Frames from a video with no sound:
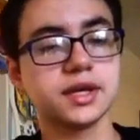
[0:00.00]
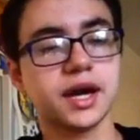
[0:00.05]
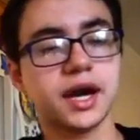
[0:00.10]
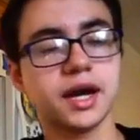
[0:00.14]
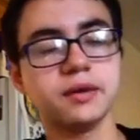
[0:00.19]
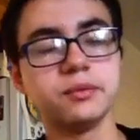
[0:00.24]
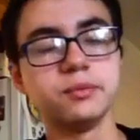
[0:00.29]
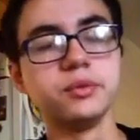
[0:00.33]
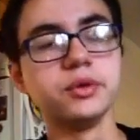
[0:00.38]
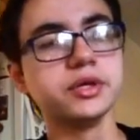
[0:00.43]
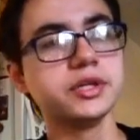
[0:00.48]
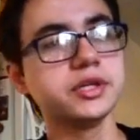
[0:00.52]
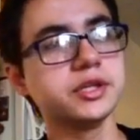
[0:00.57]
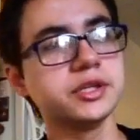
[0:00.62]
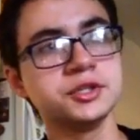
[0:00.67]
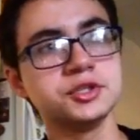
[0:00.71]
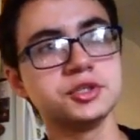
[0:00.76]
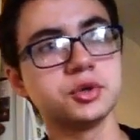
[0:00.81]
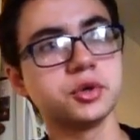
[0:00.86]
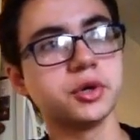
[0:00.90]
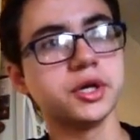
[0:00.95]
I really
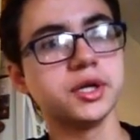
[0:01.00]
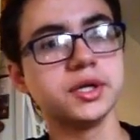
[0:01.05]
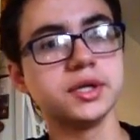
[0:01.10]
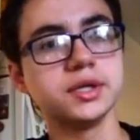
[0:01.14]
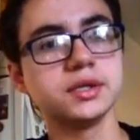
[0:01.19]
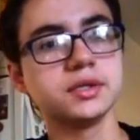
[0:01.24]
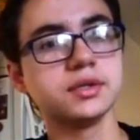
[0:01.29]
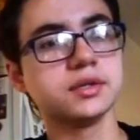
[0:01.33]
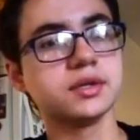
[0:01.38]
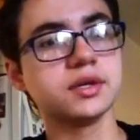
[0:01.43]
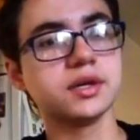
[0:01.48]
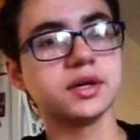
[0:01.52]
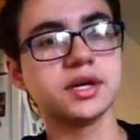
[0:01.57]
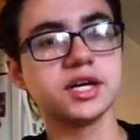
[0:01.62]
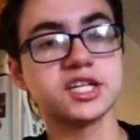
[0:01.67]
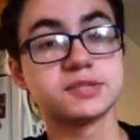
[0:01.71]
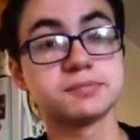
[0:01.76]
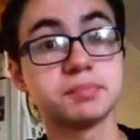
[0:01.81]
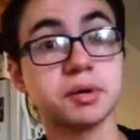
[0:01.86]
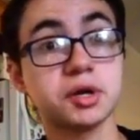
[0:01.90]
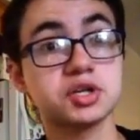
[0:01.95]
enjoyed it,
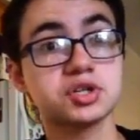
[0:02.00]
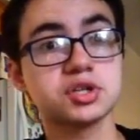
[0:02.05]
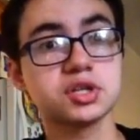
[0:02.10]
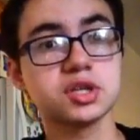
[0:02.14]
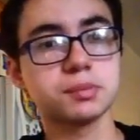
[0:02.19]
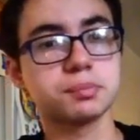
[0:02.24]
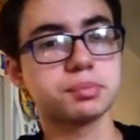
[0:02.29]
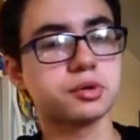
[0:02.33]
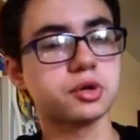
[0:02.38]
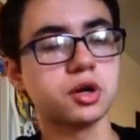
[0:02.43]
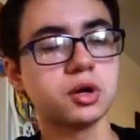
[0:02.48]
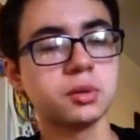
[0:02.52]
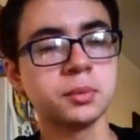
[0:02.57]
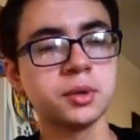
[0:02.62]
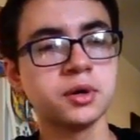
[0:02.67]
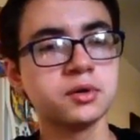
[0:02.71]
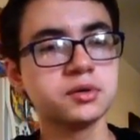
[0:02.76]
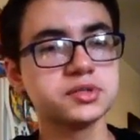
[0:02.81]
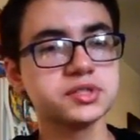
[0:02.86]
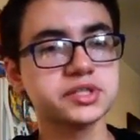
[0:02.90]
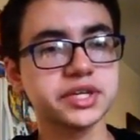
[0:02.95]
especially the
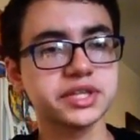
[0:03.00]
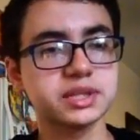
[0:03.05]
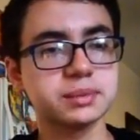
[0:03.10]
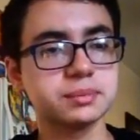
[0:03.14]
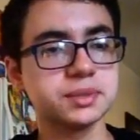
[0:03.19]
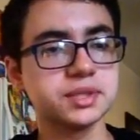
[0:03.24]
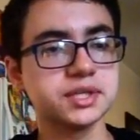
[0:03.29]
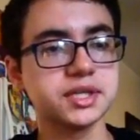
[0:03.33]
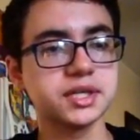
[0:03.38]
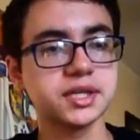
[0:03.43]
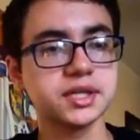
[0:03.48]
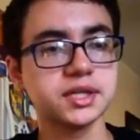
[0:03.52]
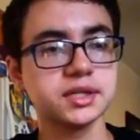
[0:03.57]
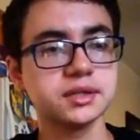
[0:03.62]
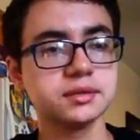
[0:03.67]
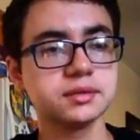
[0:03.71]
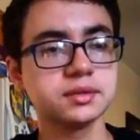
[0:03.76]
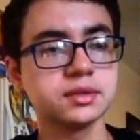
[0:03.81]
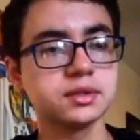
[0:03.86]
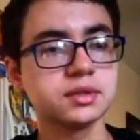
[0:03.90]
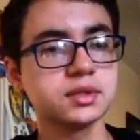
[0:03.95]
promos at the
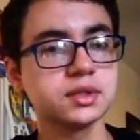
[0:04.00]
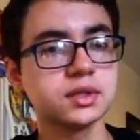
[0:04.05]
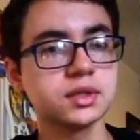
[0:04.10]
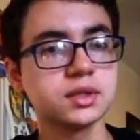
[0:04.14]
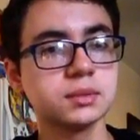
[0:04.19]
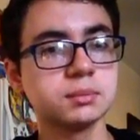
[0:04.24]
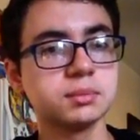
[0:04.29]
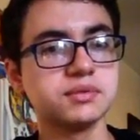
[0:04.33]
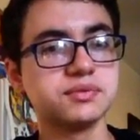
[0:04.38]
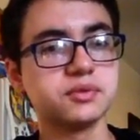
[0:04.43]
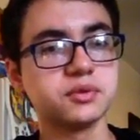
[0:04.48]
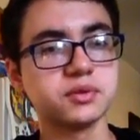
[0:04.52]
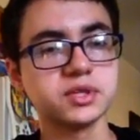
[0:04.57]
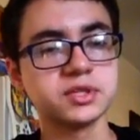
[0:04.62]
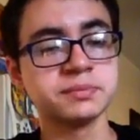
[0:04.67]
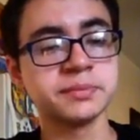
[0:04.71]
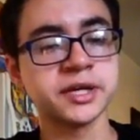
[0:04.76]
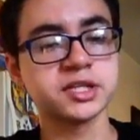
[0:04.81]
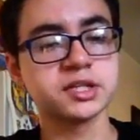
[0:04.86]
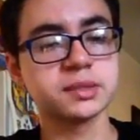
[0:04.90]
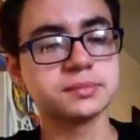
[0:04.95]
beginning before this
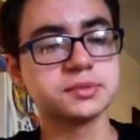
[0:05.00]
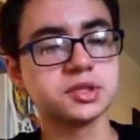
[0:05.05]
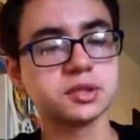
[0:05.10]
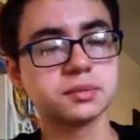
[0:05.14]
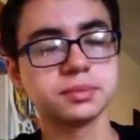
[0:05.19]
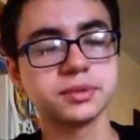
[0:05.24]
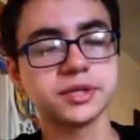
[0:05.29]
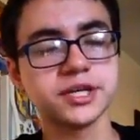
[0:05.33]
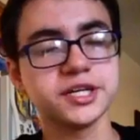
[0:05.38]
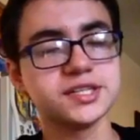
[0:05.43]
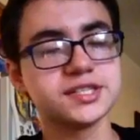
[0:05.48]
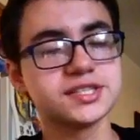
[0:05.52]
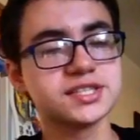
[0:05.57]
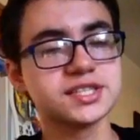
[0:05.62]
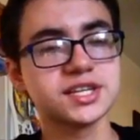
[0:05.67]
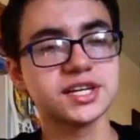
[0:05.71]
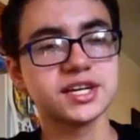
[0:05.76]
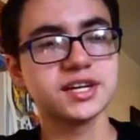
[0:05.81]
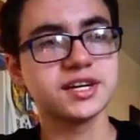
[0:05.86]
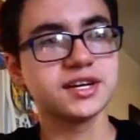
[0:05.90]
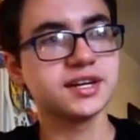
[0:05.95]
matchup took place.
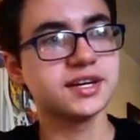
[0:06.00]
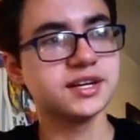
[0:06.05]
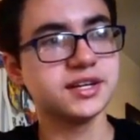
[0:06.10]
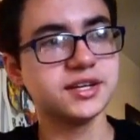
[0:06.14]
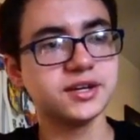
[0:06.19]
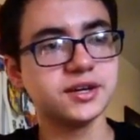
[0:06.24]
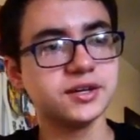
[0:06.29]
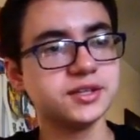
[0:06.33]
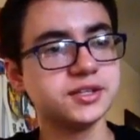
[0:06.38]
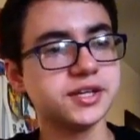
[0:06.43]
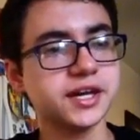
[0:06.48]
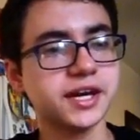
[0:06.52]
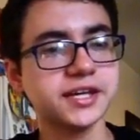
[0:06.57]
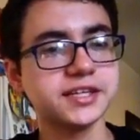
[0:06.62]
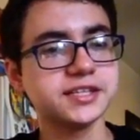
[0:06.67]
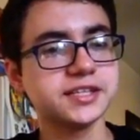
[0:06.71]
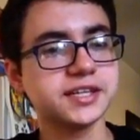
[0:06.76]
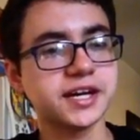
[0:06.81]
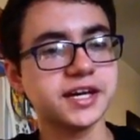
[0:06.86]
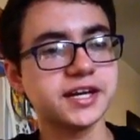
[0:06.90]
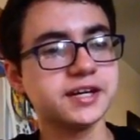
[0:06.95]
You know,
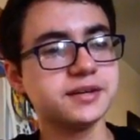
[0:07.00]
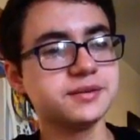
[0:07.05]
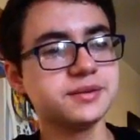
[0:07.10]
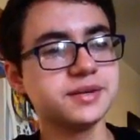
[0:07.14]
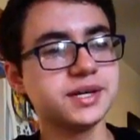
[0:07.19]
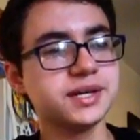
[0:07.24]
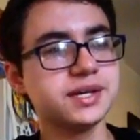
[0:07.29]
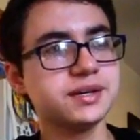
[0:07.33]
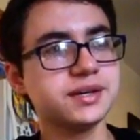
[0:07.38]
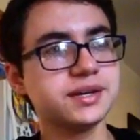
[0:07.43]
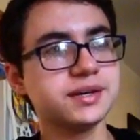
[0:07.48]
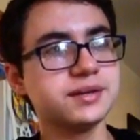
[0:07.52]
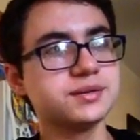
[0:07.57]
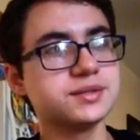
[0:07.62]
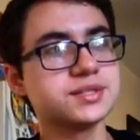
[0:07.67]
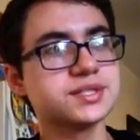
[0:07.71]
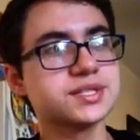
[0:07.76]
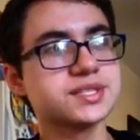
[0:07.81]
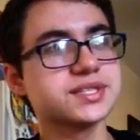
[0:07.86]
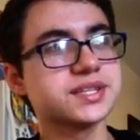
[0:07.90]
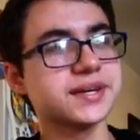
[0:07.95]
it
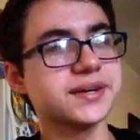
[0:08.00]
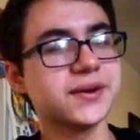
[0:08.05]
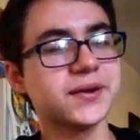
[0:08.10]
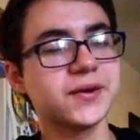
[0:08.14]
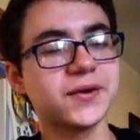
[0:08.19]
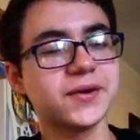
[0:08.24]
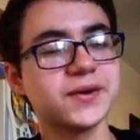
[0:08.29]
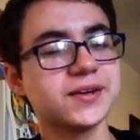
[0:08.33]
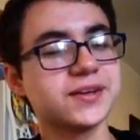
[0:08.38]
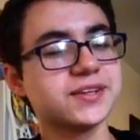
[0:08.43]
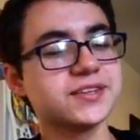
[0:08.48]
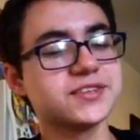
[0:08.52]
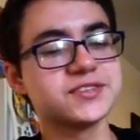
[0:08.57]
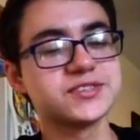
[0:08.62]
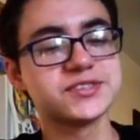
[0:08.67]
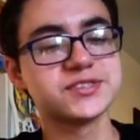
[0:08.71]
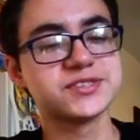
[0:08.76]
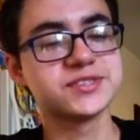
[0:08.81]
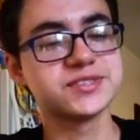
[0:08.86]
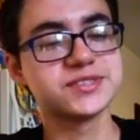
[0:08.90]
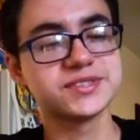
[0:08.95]
was just like, it
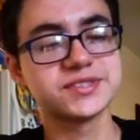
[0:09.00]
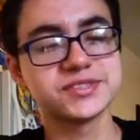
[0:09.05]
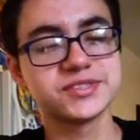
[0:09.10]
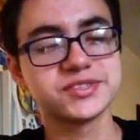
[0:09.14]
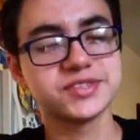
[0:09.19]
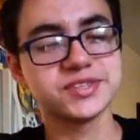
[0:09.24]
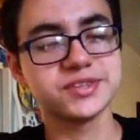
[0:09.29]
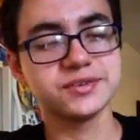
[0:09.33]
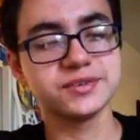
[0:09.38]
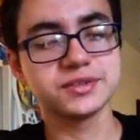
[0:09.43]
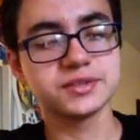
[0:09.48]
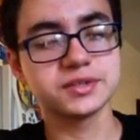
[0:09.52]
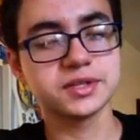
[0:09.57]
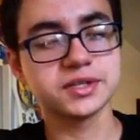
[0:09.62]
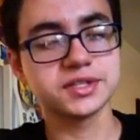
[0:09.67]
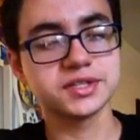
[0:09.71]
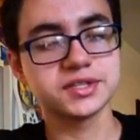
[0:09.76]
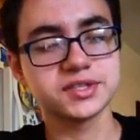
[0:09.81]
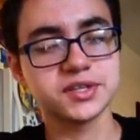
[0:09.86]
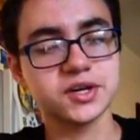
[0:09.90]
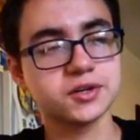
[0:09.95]
was
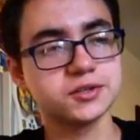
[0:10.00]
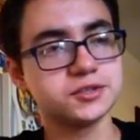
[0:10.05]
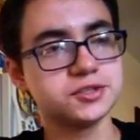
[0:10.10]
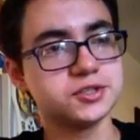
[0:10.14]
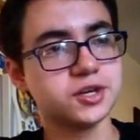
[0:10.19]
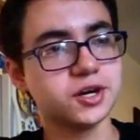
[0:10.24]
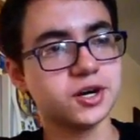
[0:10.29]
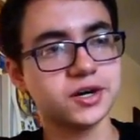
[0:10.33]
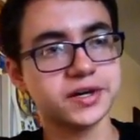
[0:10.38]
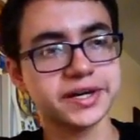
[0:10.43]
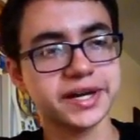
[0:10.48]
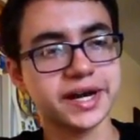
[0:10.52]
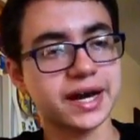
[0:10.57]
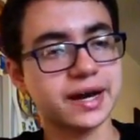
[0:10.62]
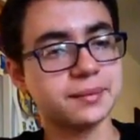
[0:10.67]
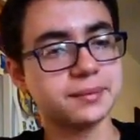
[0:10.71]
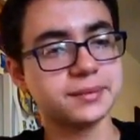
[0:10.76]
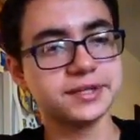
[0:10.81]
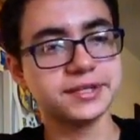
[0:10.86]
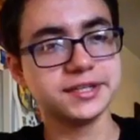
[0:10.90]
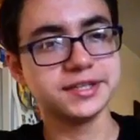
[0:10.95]
just all
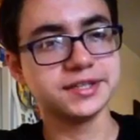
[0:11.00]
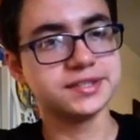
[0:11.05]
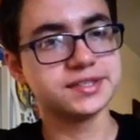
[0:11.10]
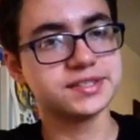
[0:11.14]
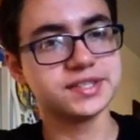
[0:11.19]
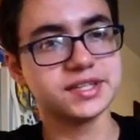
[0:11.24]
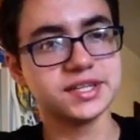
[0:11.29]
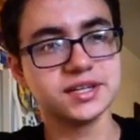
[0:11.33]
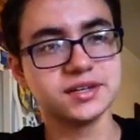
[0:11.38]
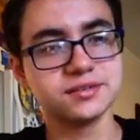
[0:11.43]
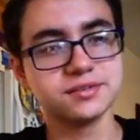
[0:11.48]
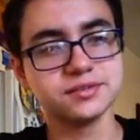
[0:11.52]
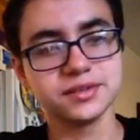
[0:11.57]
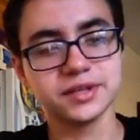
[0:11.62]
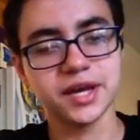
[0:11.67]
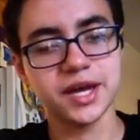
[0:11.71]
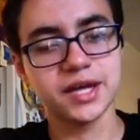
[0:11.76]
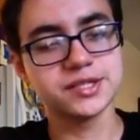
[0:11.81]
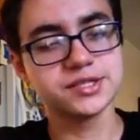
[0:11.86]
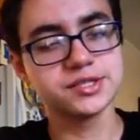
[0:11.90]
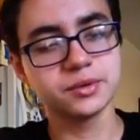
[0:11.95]
comedy and stuff.
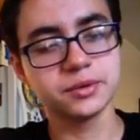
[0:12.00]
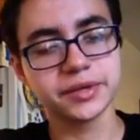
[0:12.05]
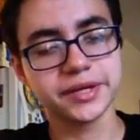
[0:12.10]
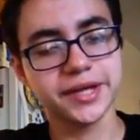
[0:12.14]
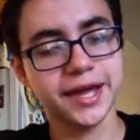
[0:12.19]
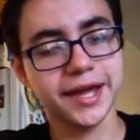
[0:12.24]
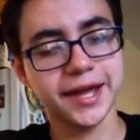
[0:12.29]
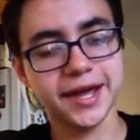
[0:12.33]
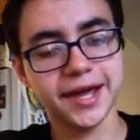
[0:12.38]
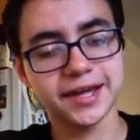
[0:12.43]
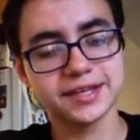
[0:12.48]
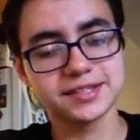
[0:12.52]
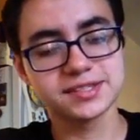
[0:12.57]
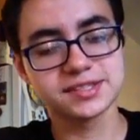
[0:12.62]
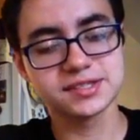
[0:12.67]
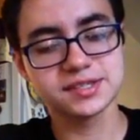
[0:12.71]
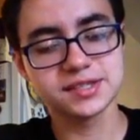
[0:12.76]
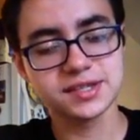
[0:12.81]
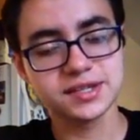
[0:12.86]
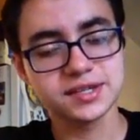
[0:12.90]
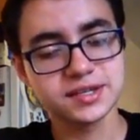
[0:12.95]
Enzo and Cass.